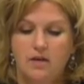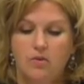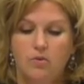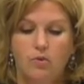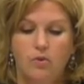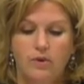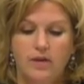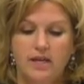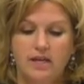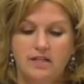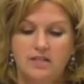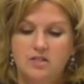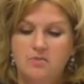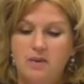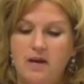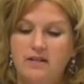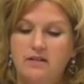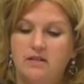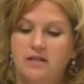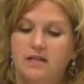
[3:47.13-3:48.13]
Well, we can
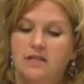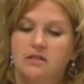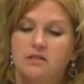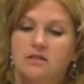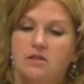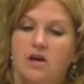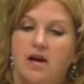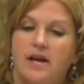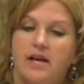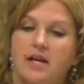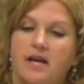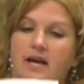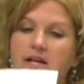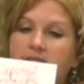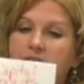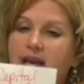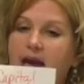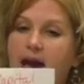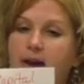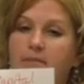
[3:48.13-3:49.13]
spend things like
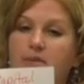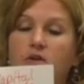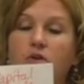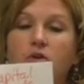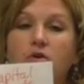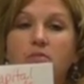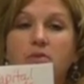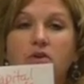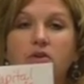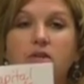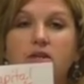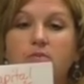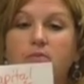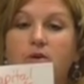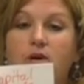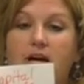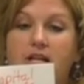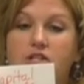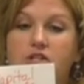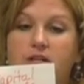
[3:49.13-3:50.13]
any capital or building
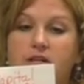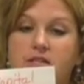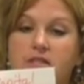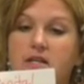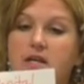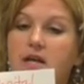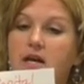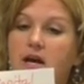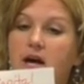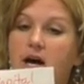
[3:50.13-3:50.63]
projects.